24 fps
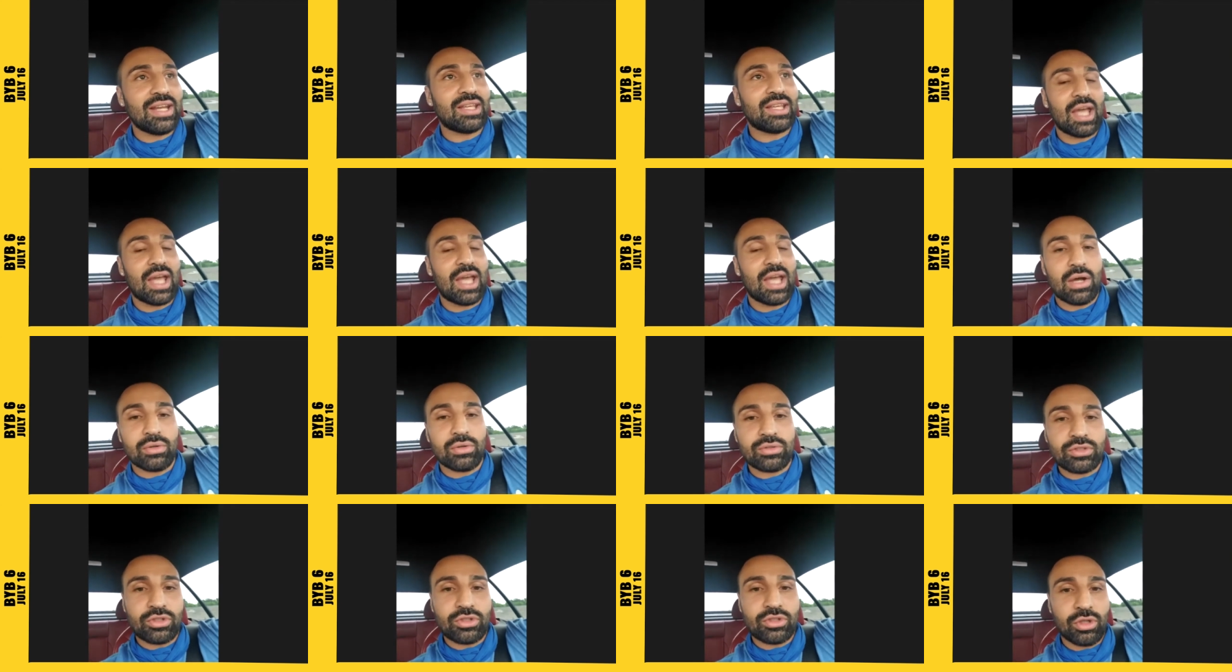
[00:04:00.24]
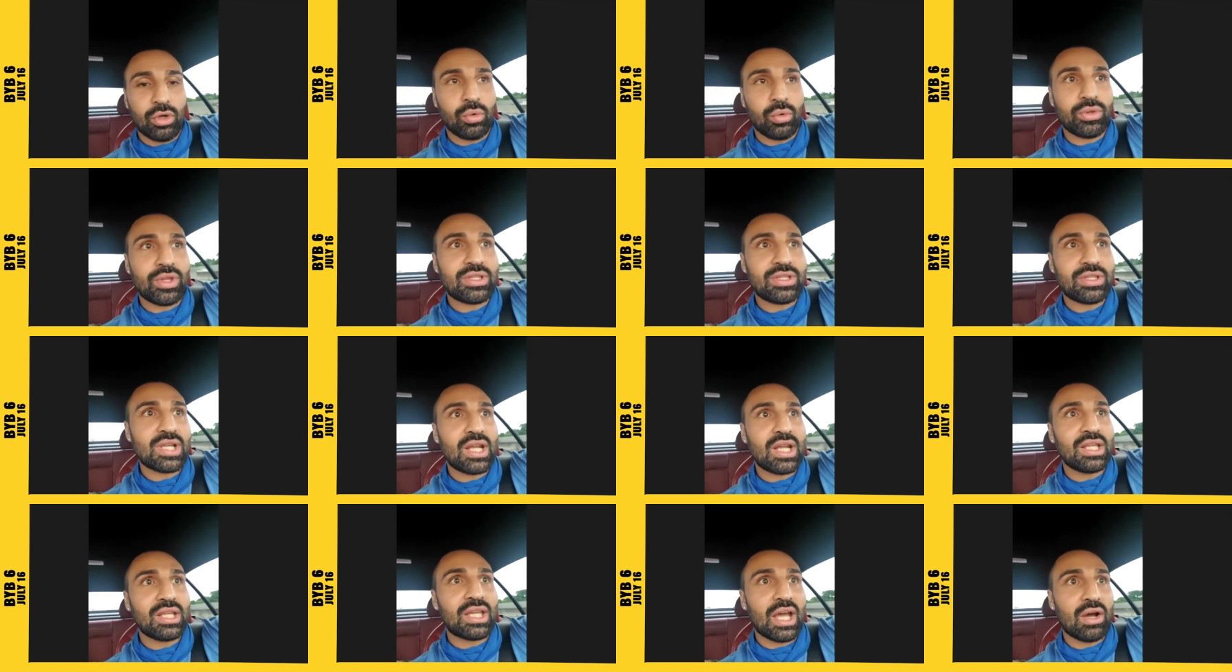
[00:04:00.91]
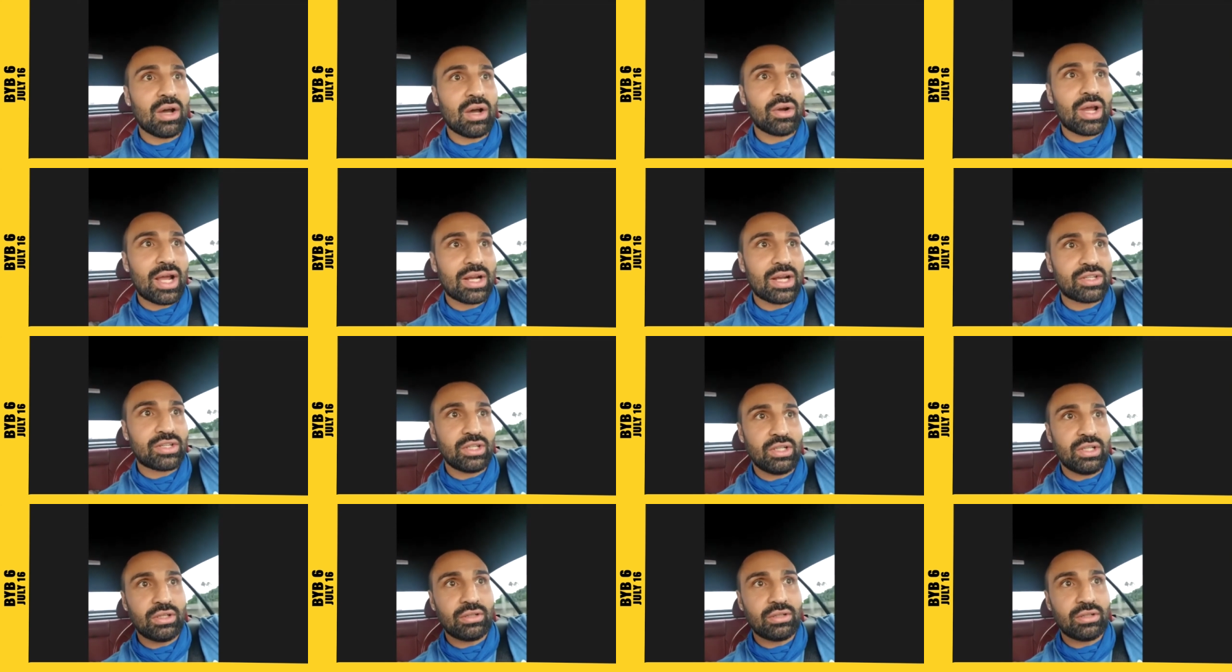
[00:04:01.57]
count. So the 10 count
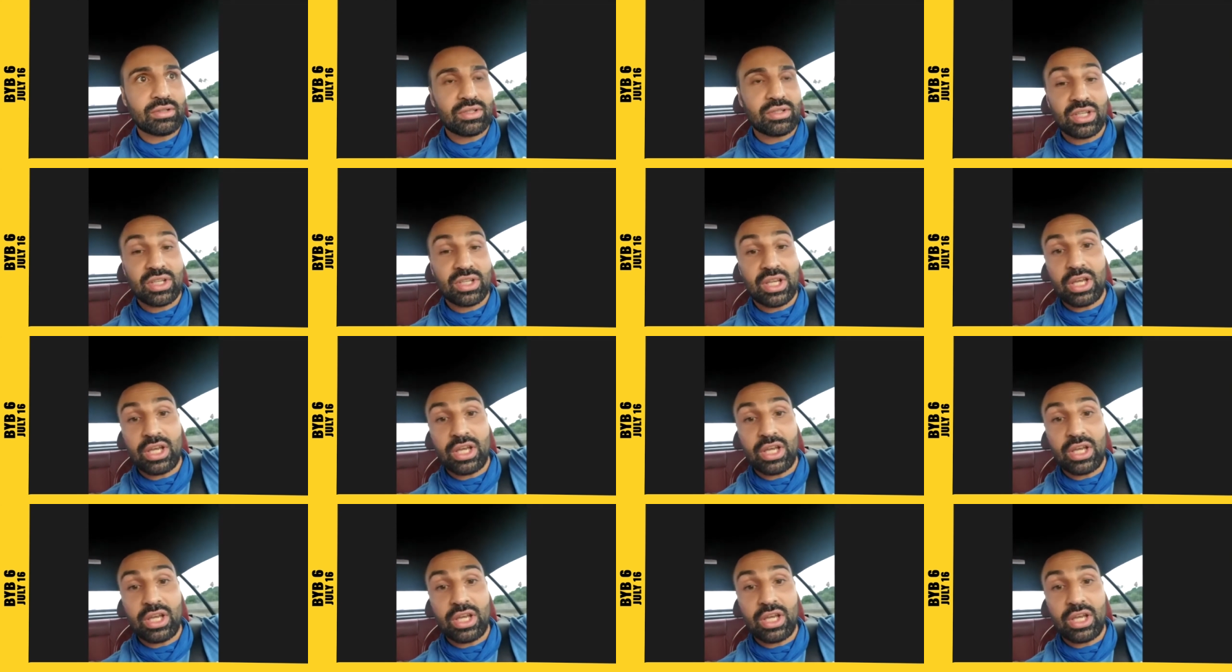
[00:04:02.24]
actually yeah.